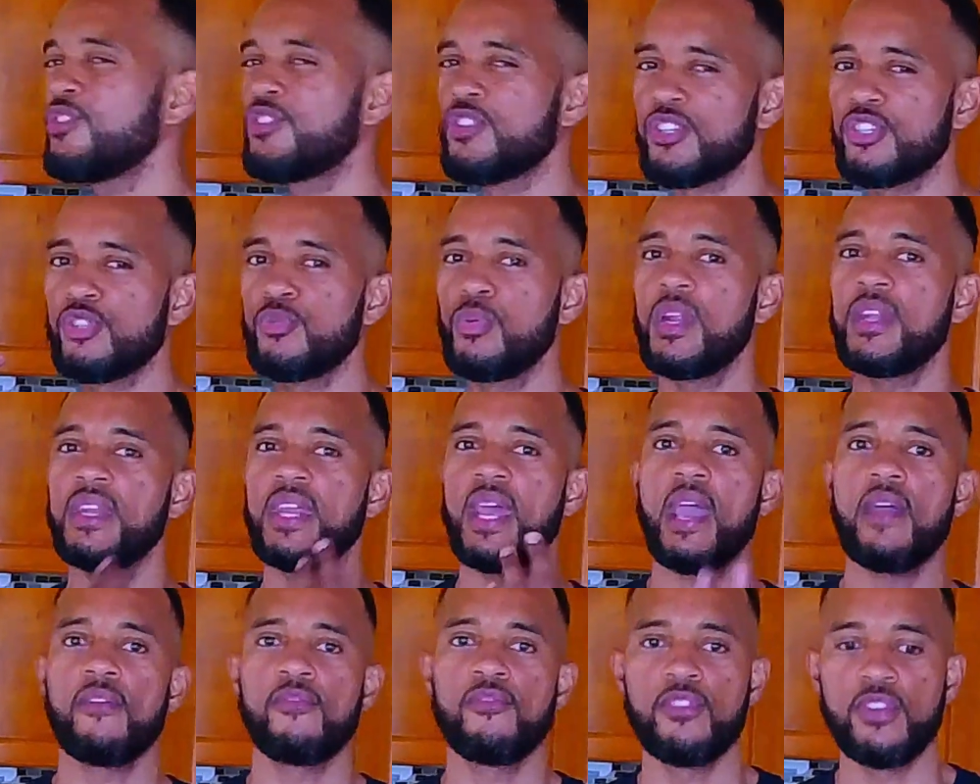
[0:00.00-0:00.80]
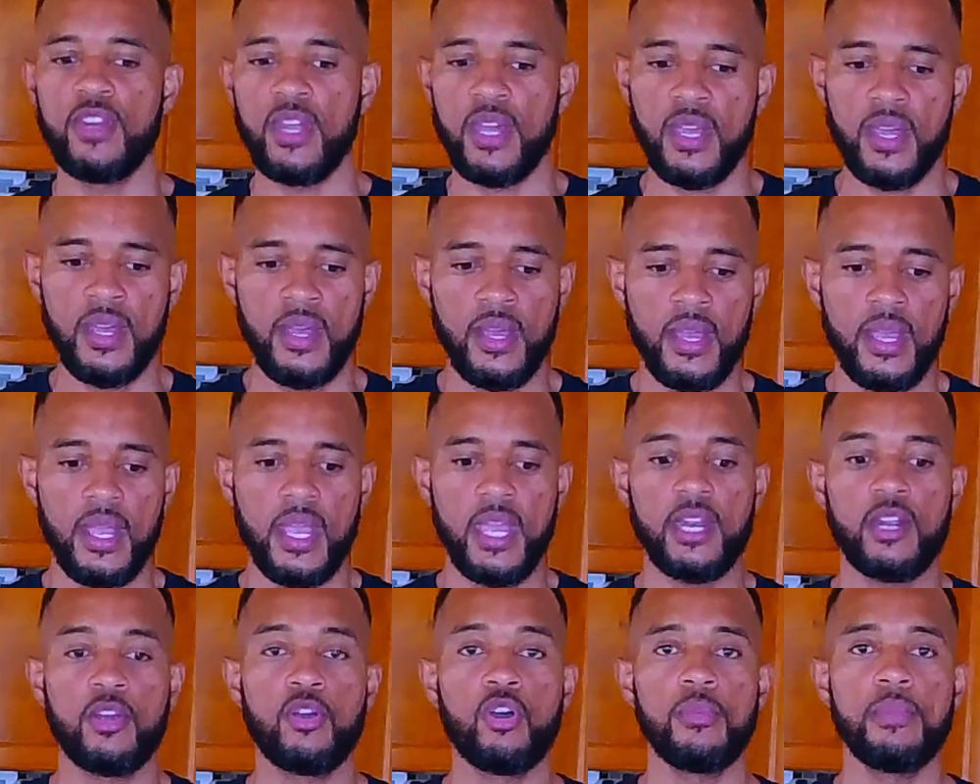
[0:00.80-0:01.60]
just doing it every day,
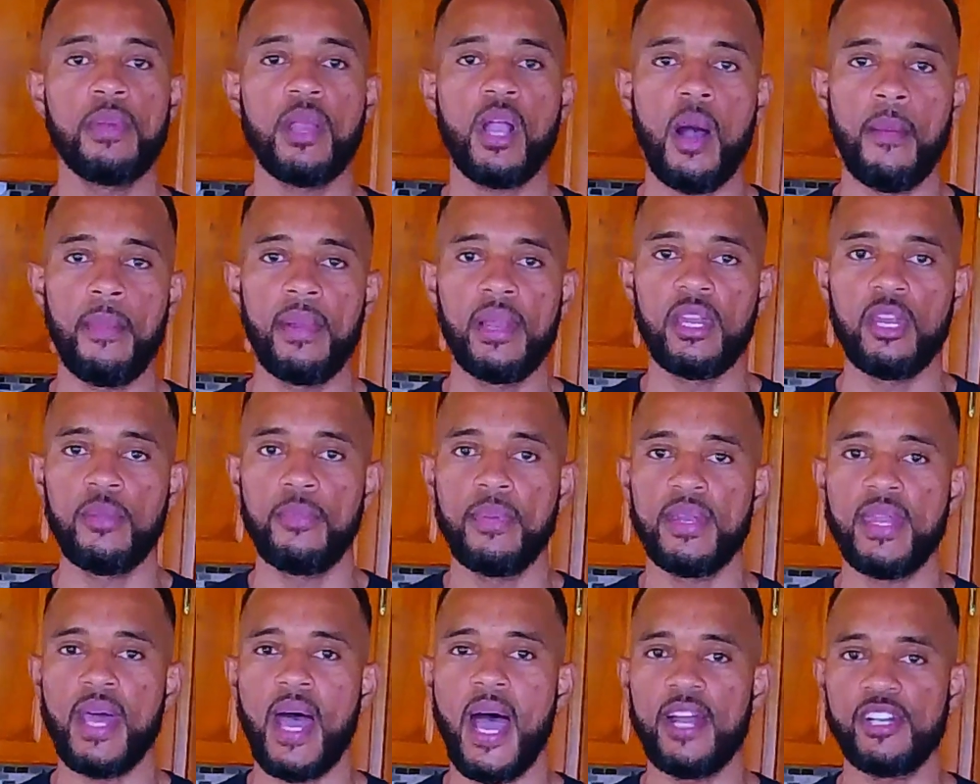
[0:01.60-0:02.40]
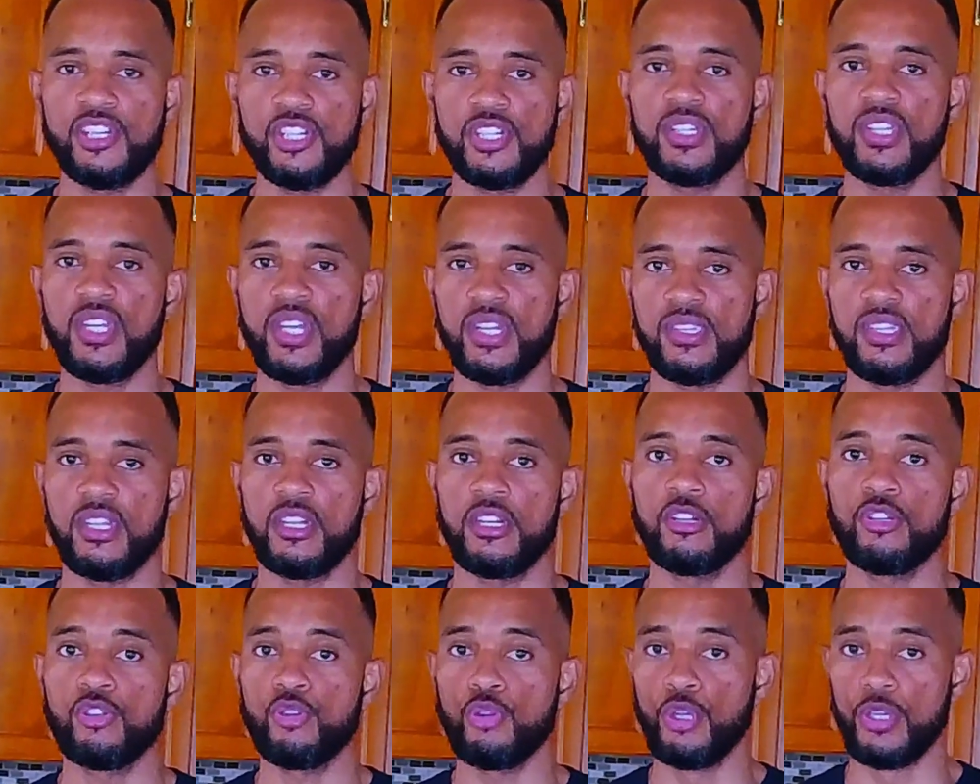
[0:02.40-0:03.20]
it could become a little bit
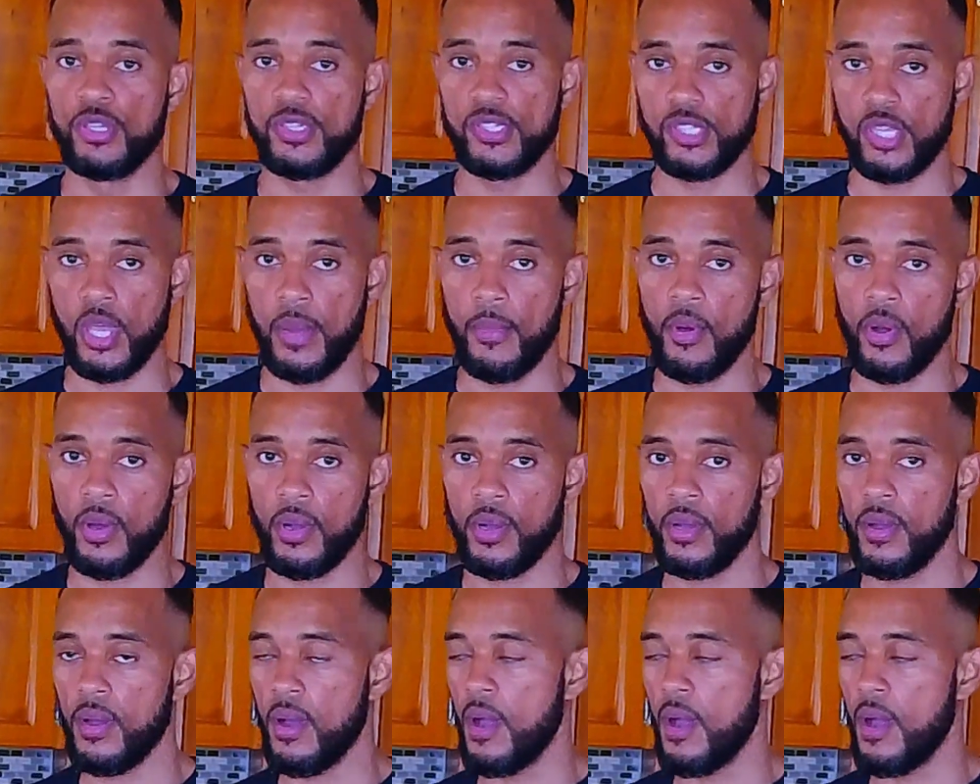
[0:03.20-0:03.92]
agitating to your stomach.